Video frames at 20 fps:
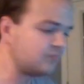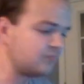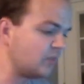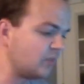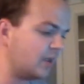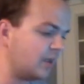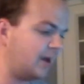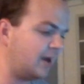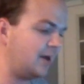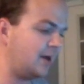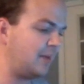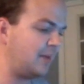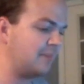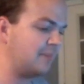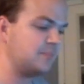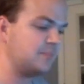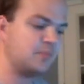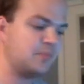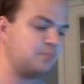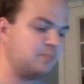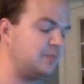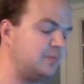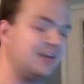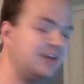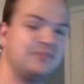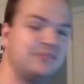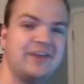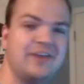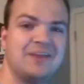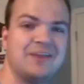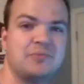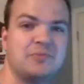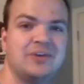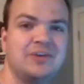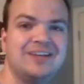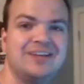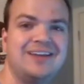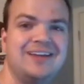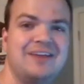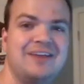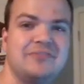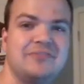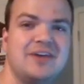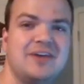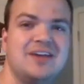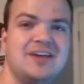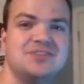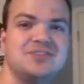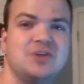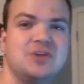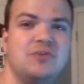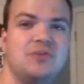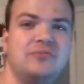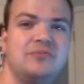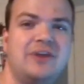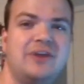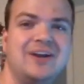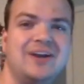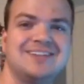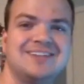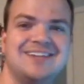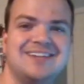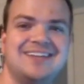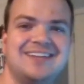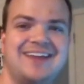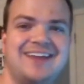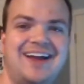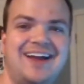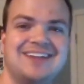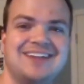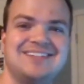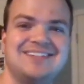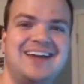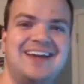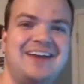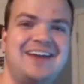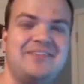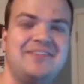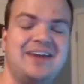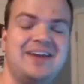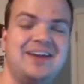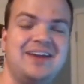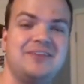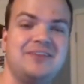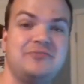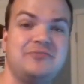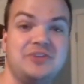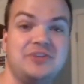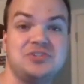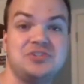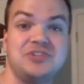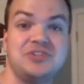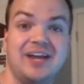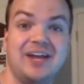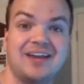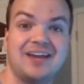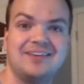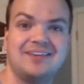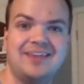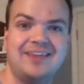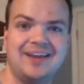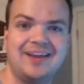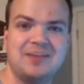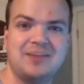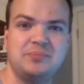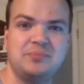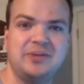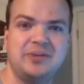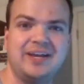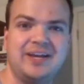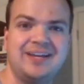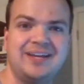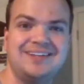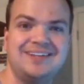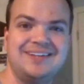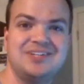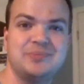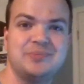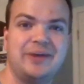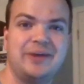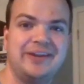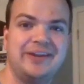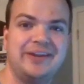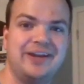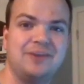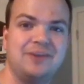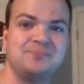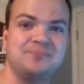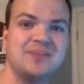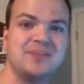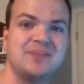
I'm a big fan of marine life, so very excited to actually have a fish deck that I can play in Digimon now.